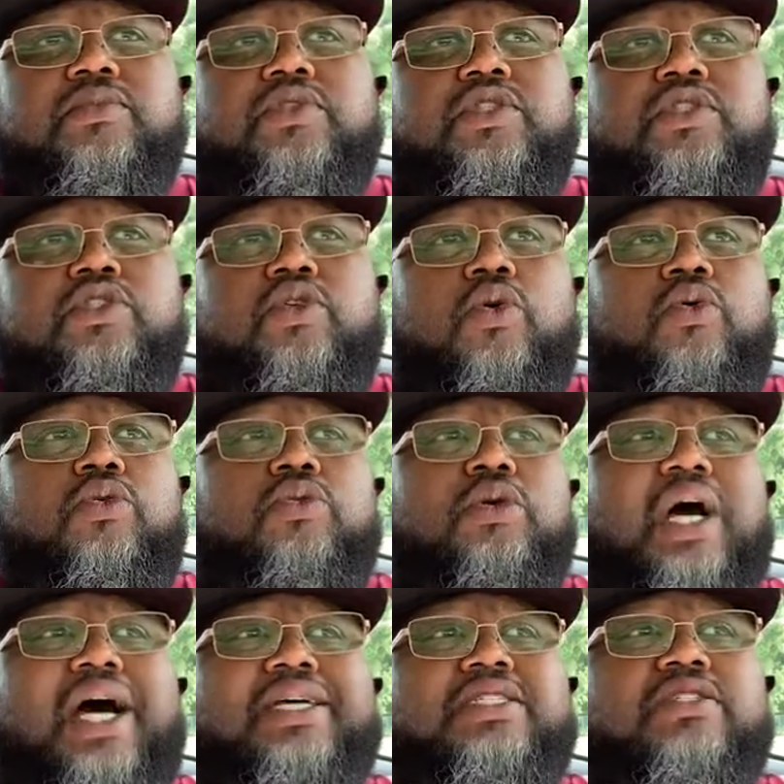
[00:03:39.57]
so
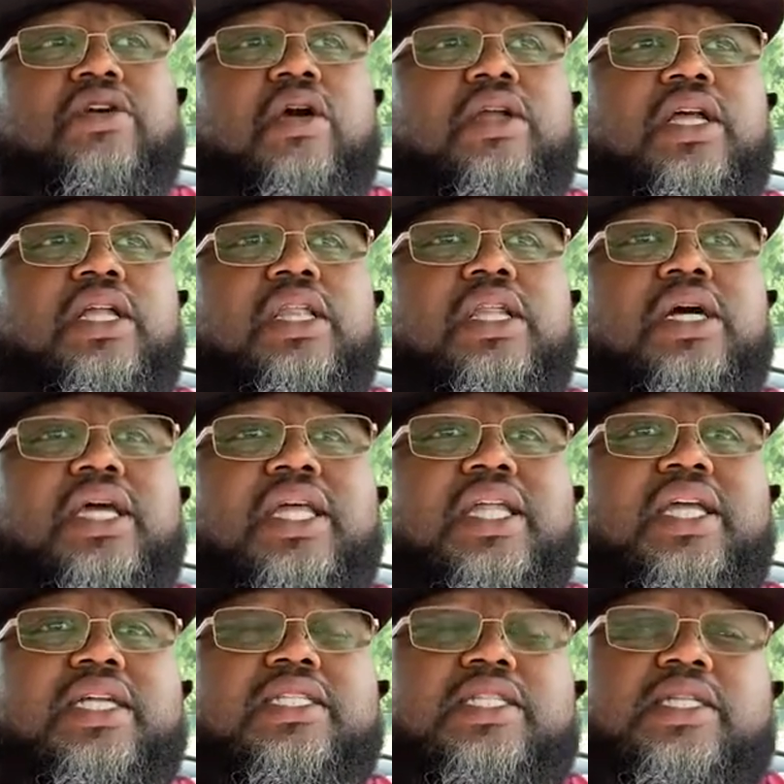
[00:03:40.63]
I started looking
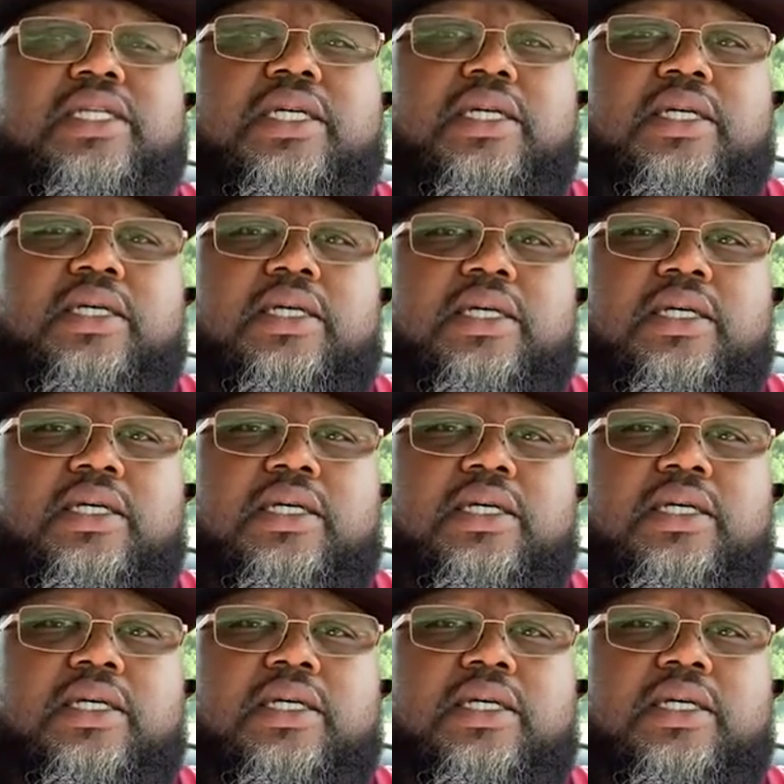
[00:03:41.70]
into